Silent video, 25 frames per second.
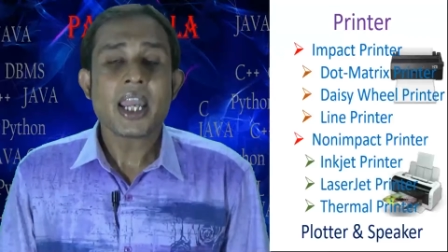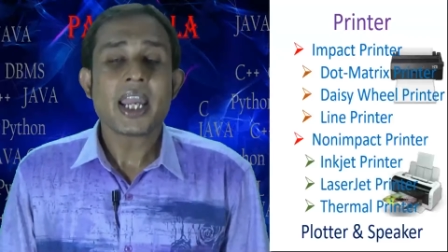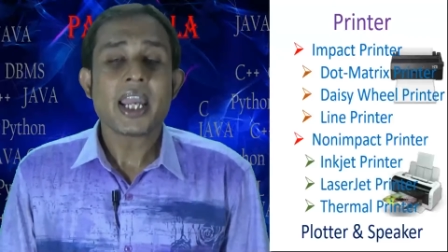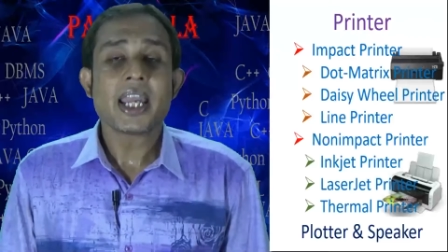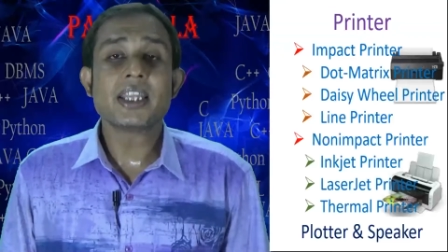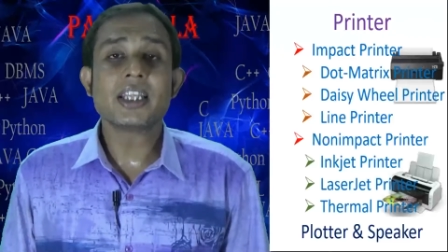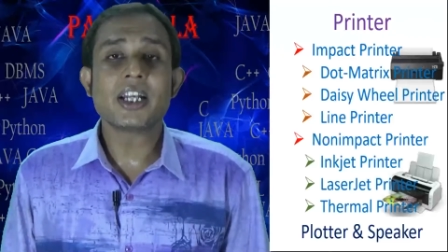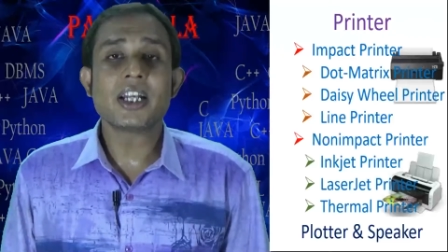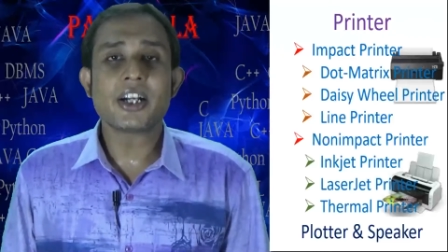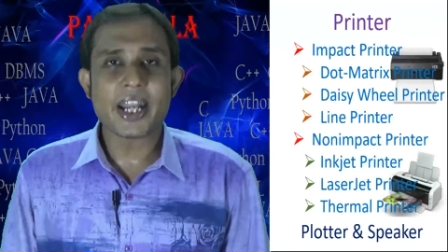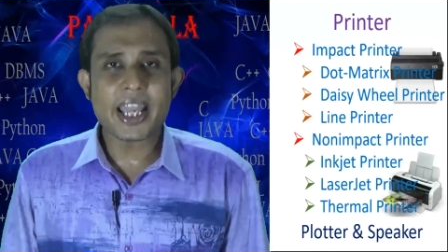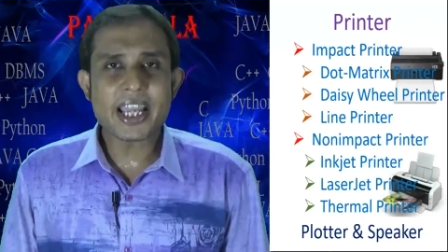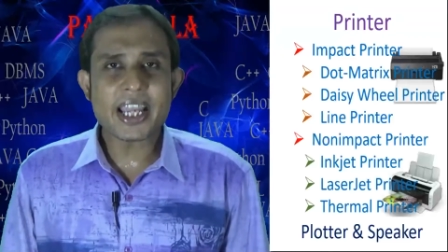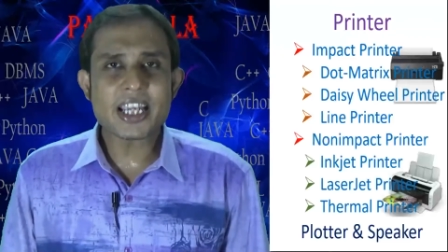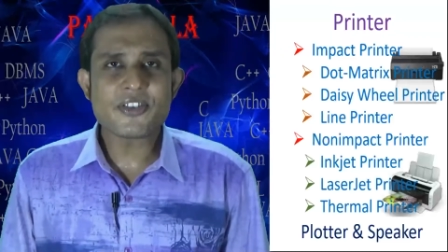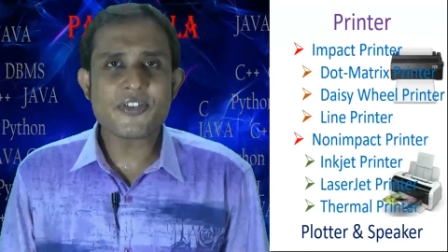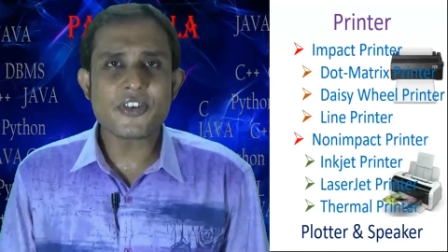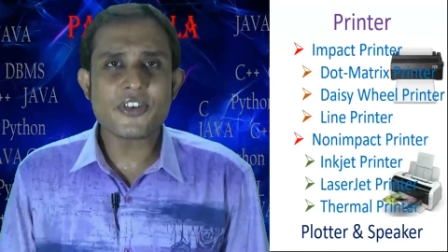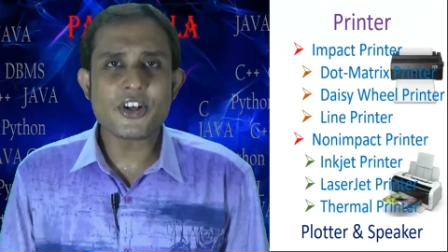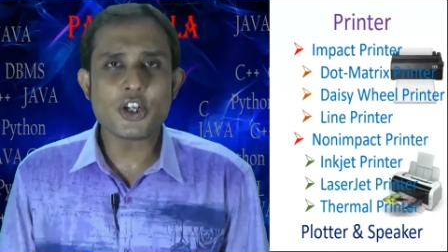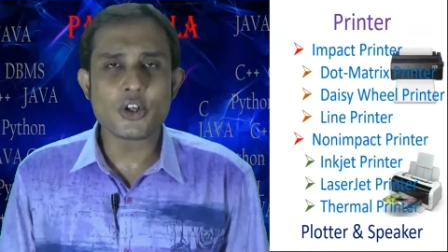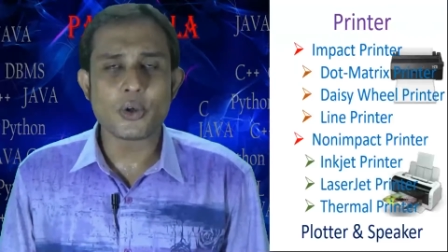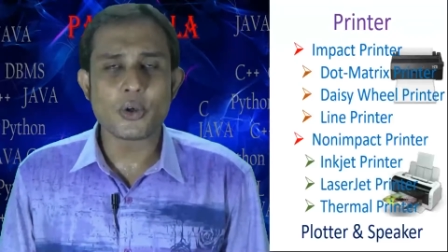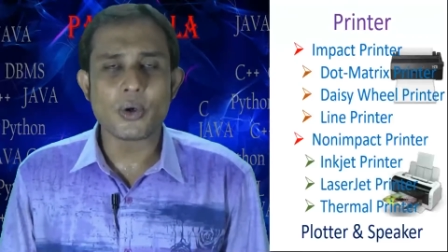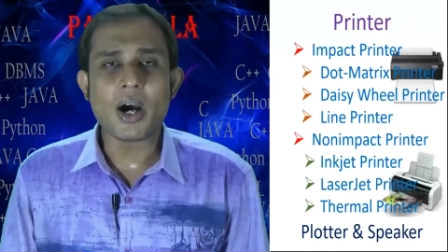In the next
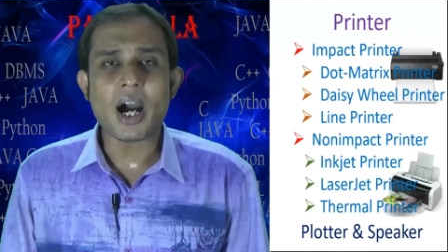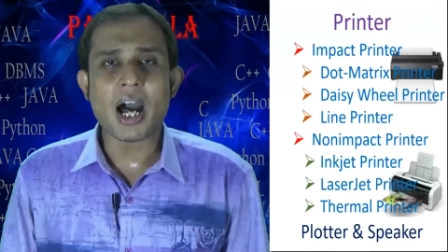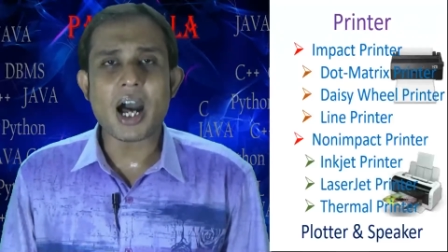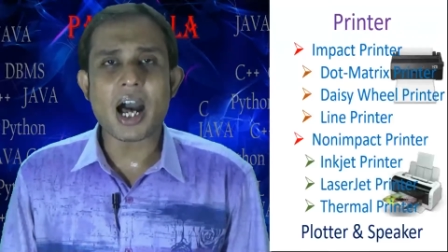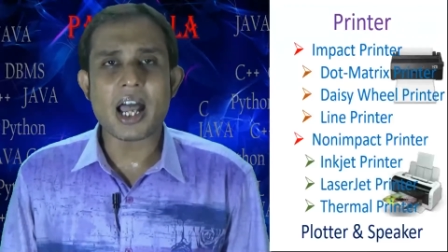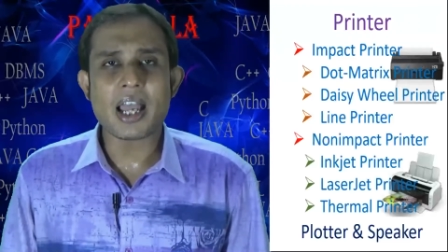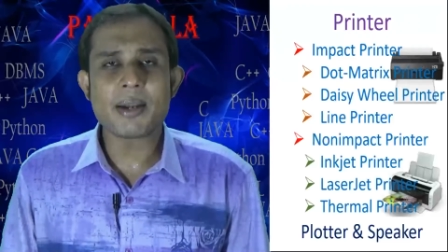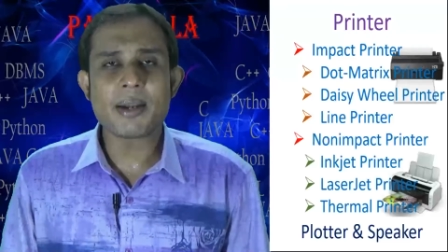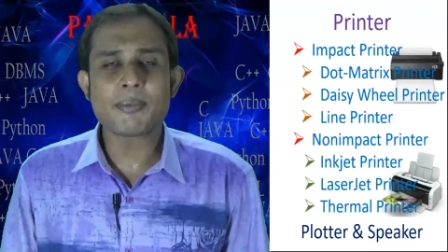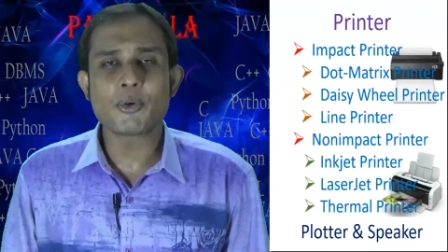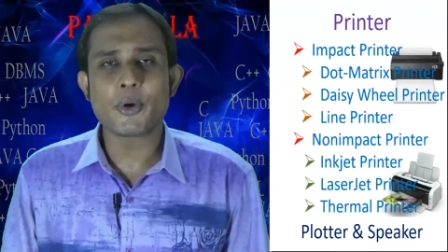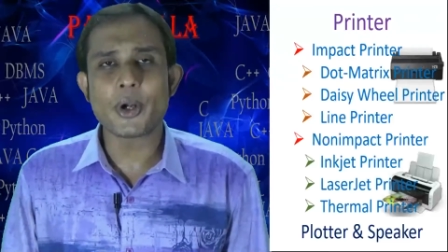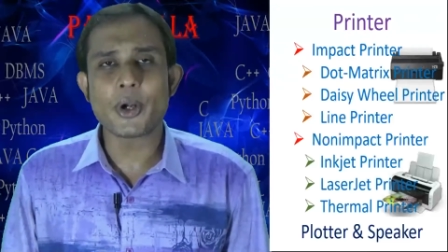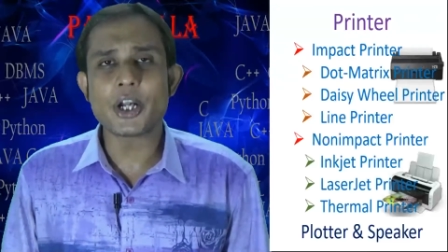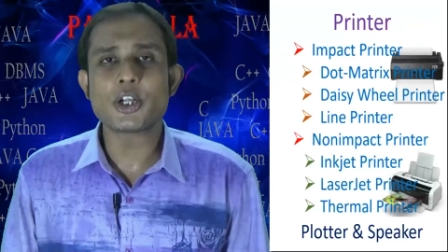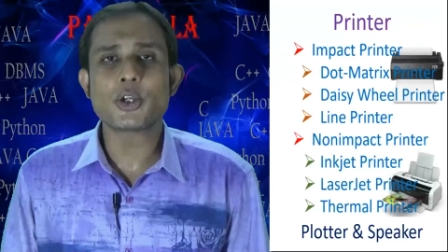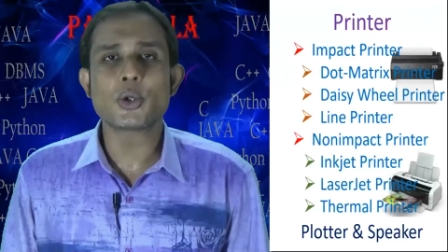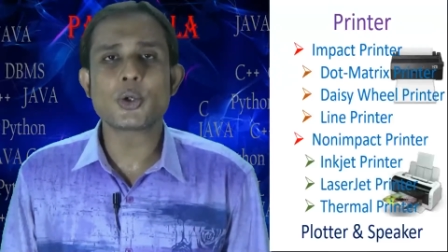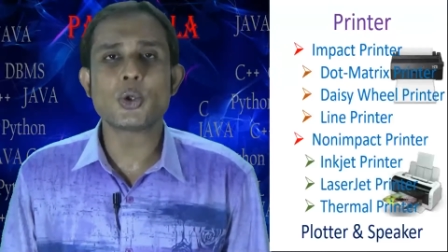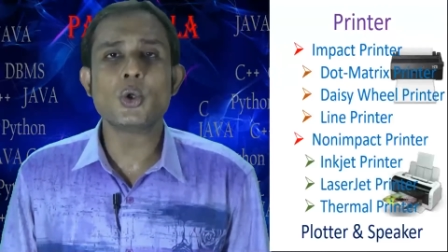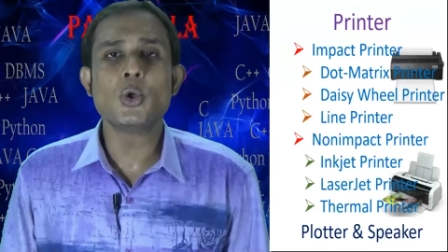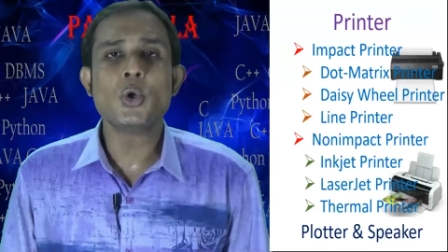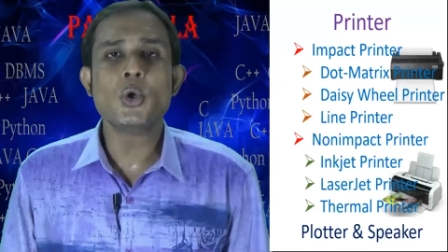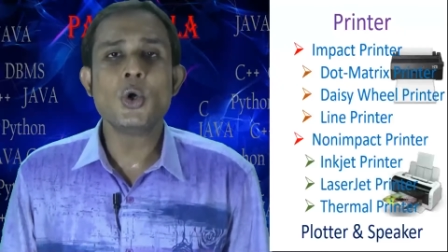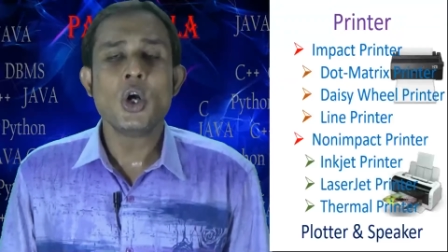video, I am going
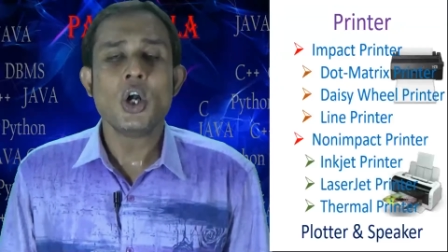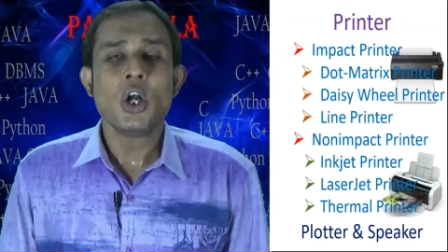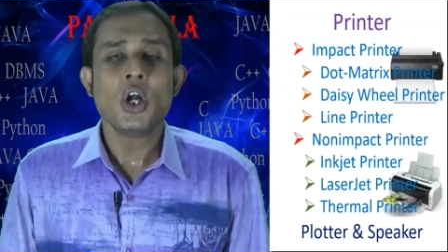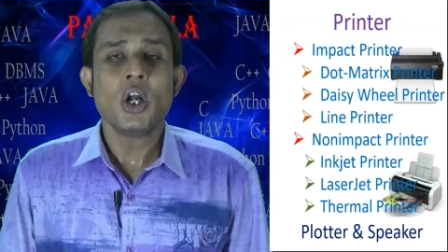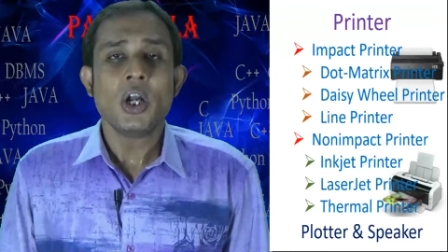to